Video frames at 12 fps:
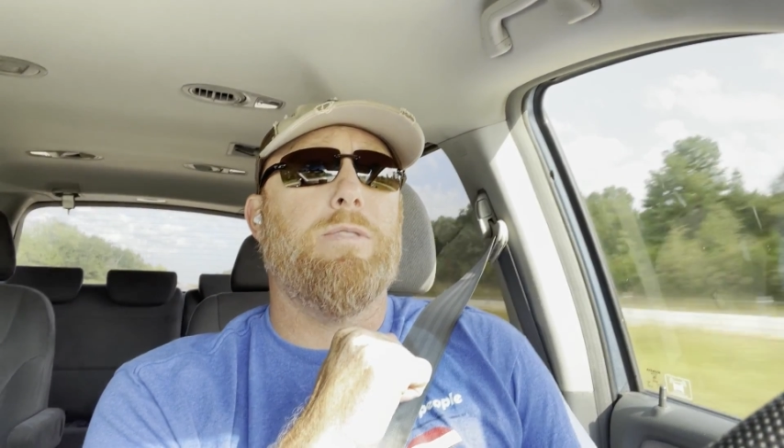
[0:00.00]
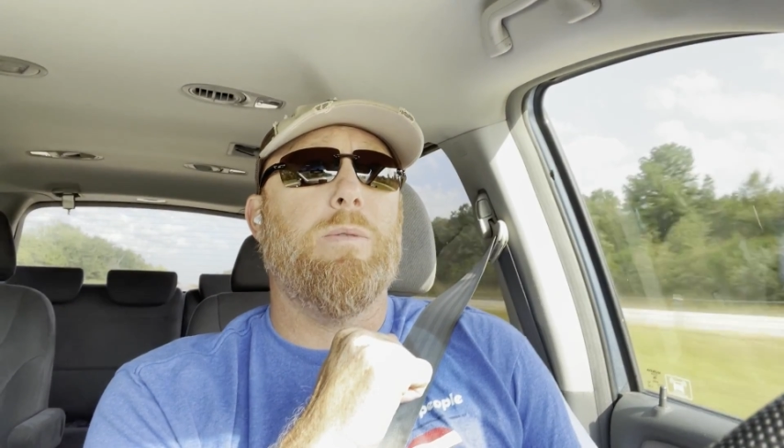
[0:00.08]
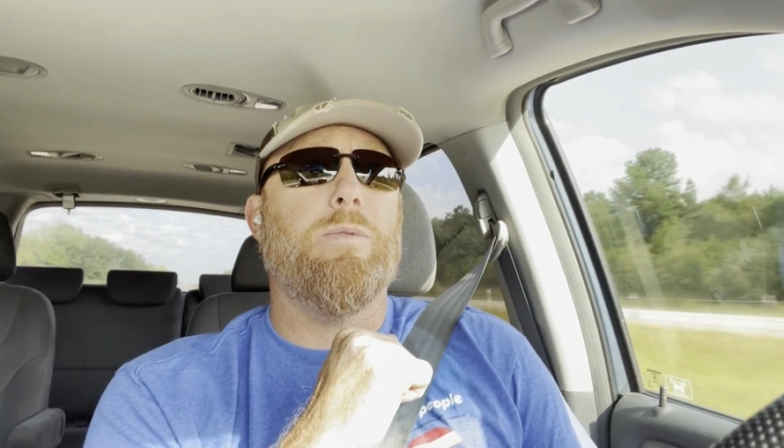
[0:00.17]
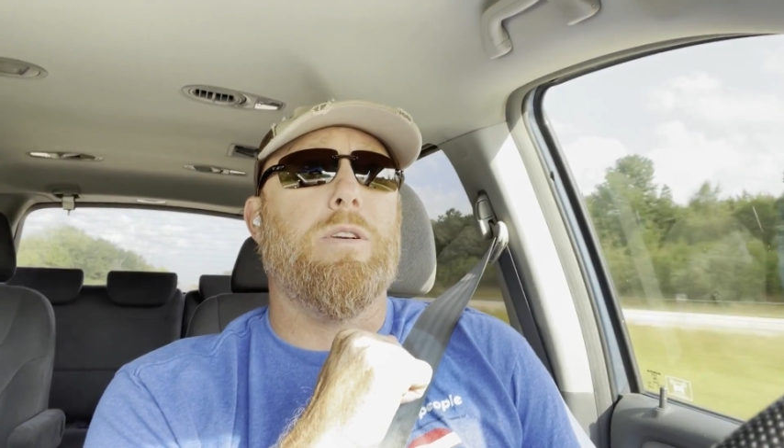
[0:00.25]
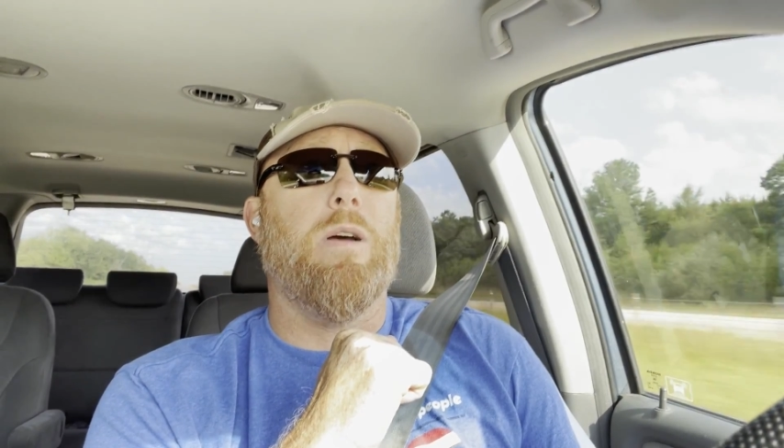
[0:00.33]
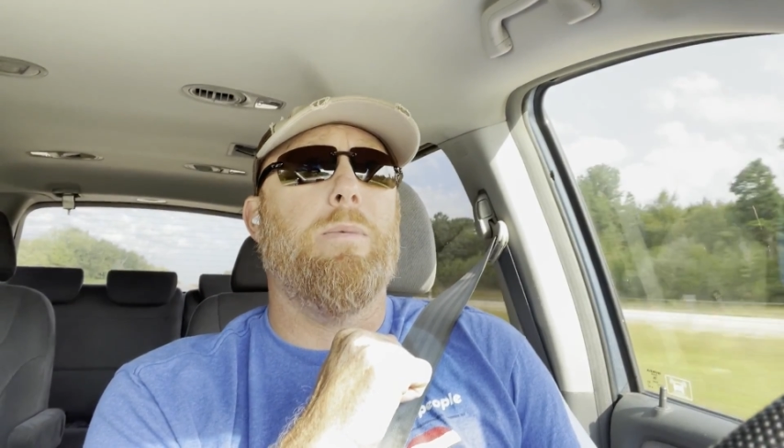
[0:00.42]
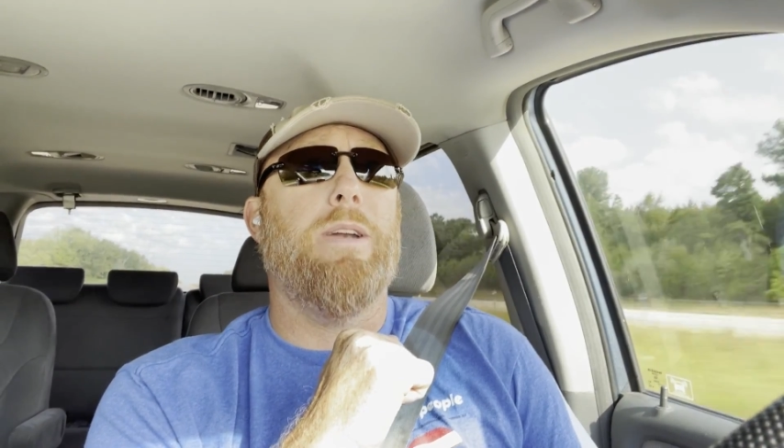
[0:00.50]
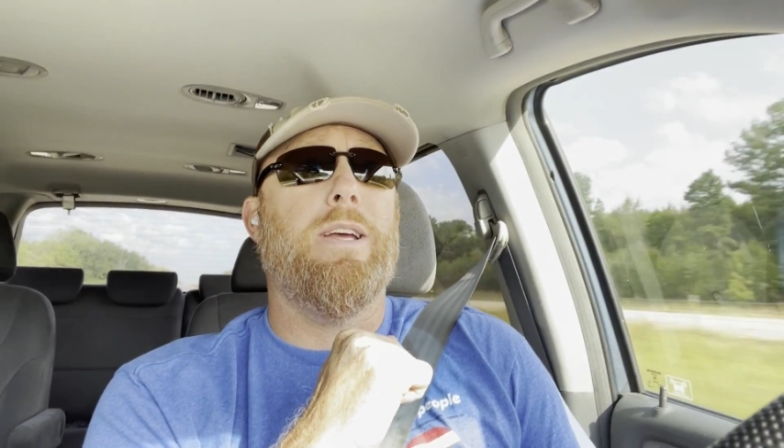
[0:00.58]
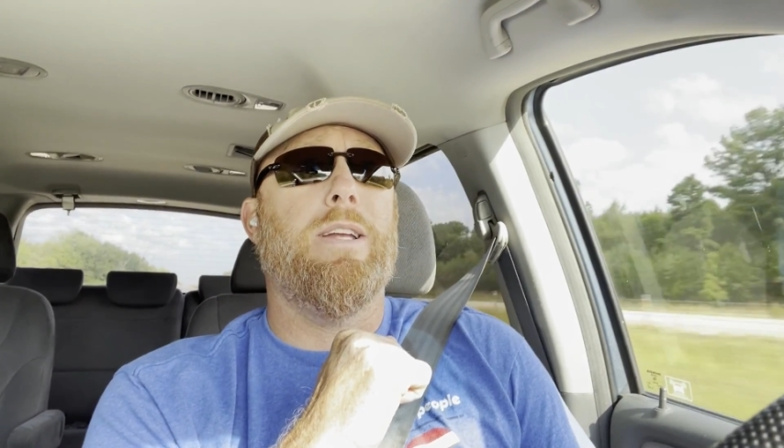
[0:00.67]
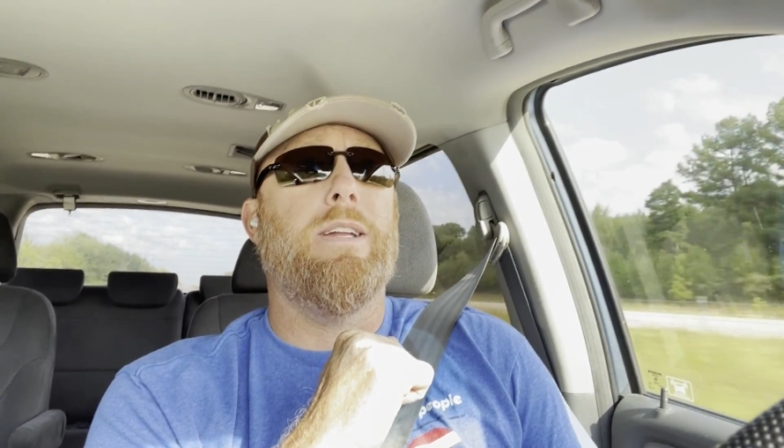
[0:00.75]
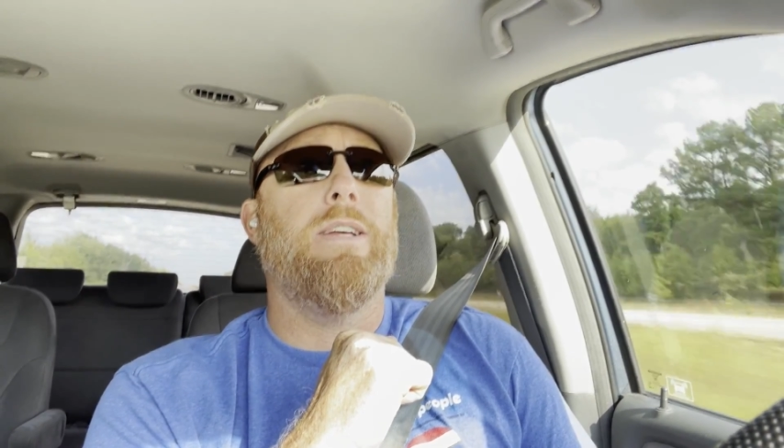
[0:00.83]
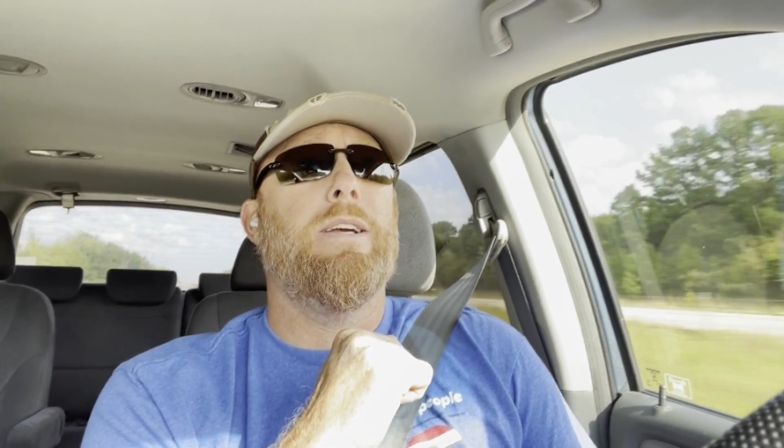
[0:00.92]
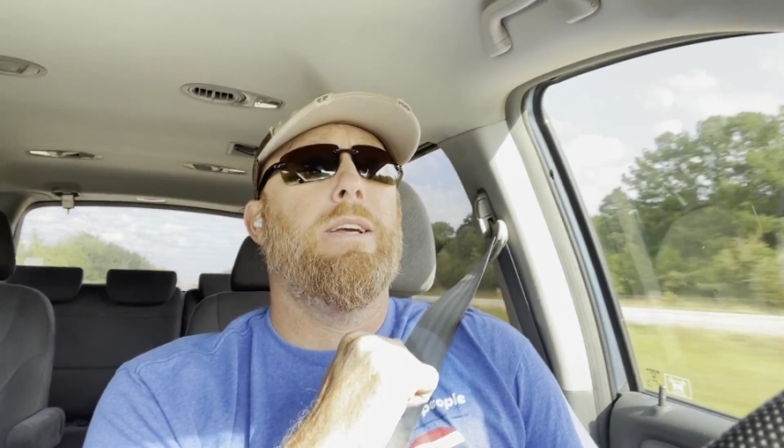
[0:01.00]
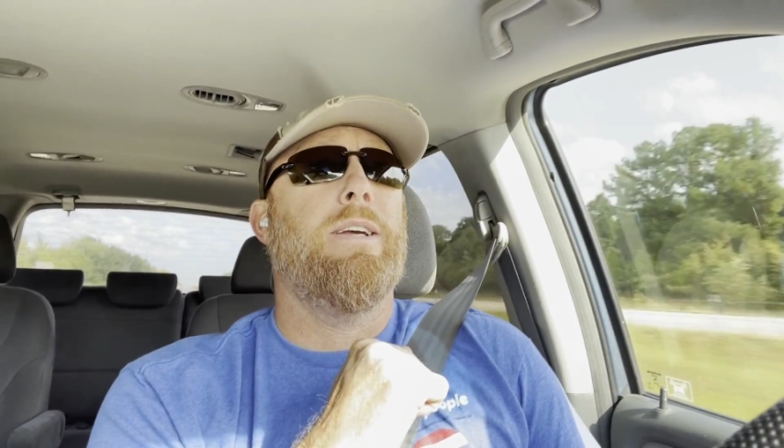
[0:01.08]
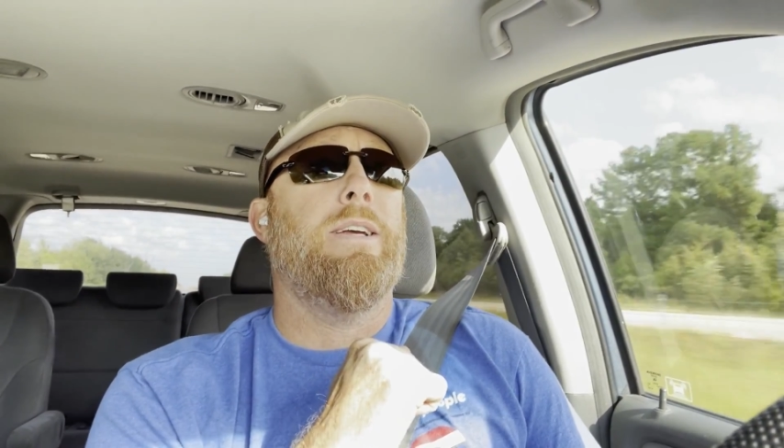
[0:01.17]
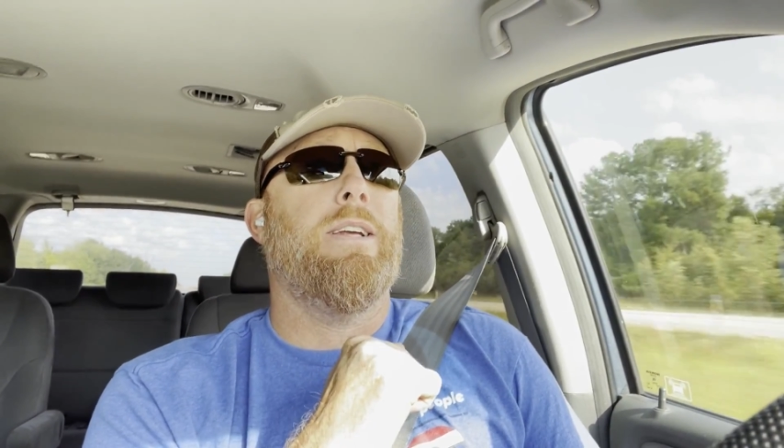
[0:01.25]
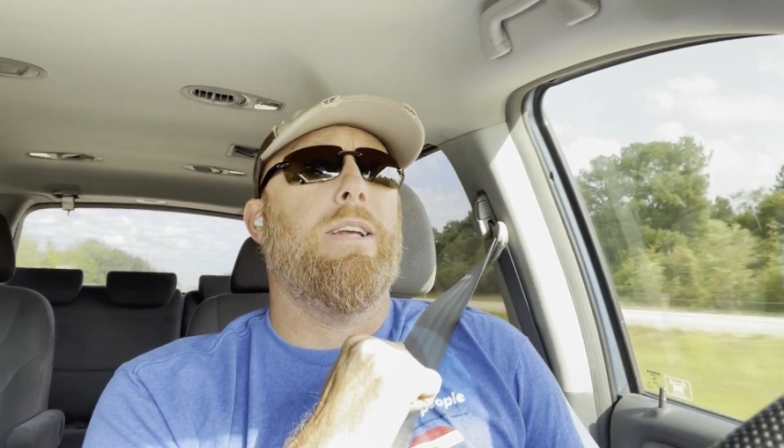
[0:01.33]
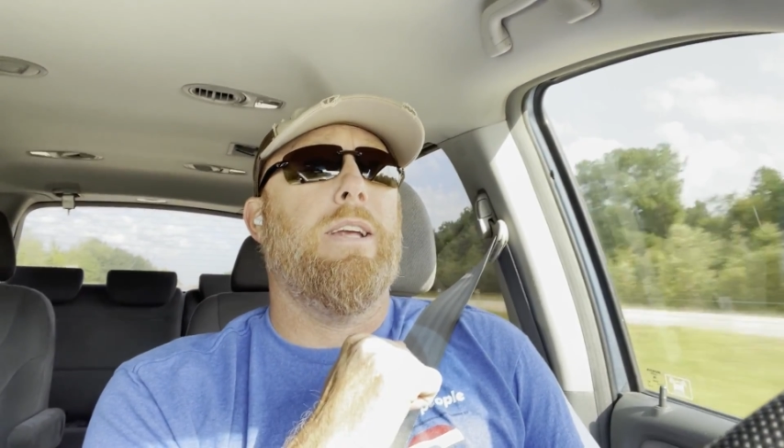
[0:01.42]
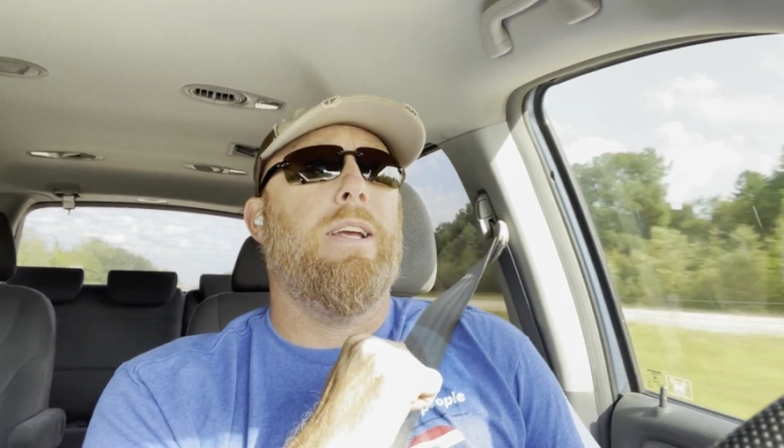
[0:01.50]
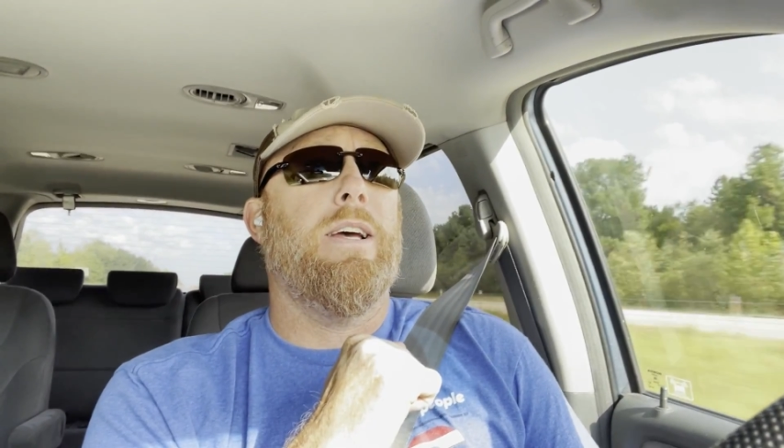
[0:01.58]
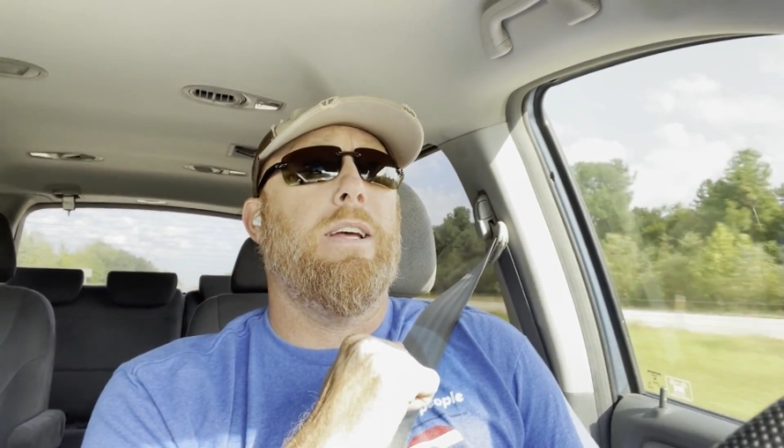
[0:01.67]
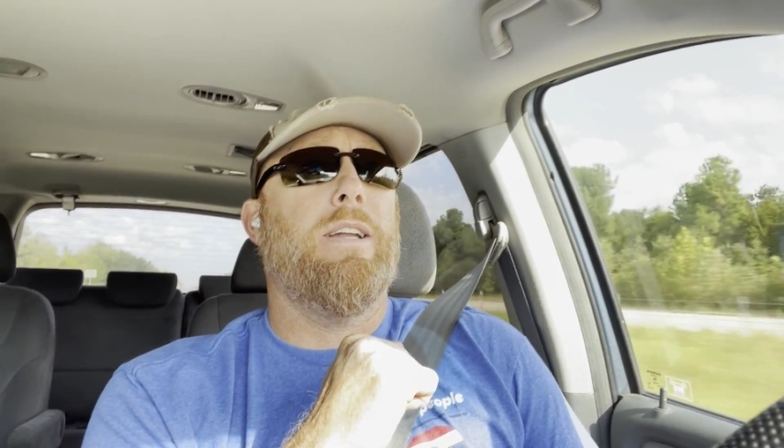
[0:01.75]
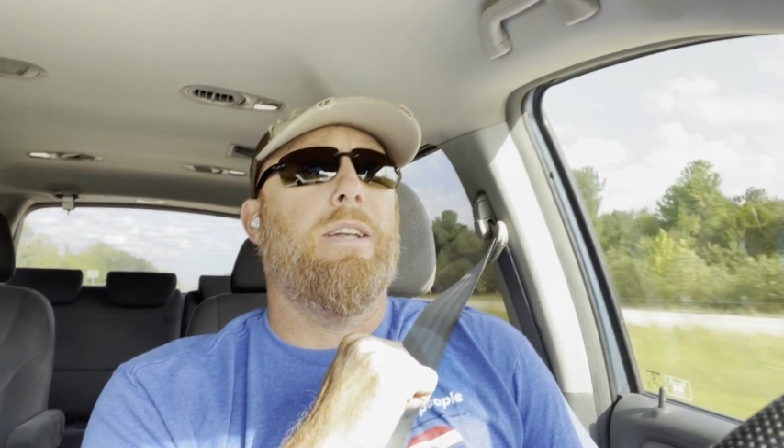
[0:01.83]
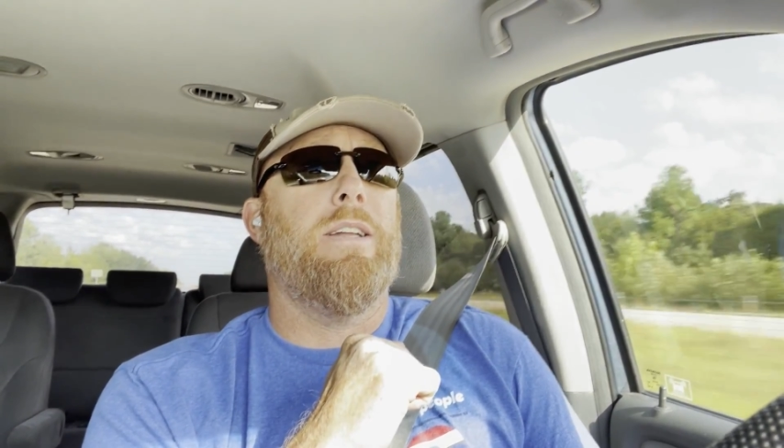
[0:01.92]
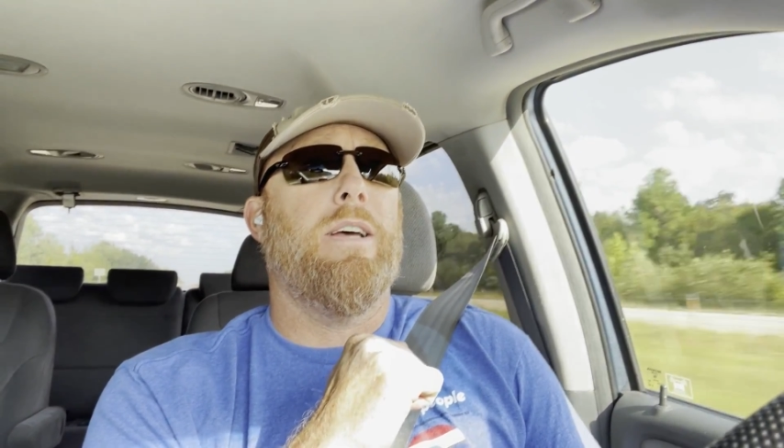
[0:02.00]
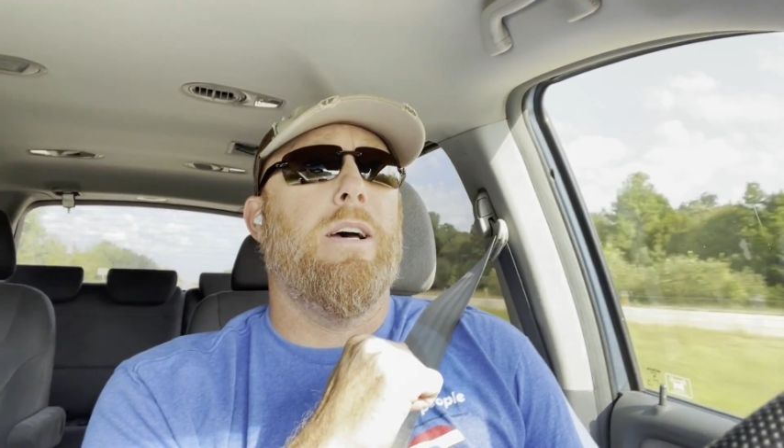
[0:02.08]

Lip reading: see what's coming in, and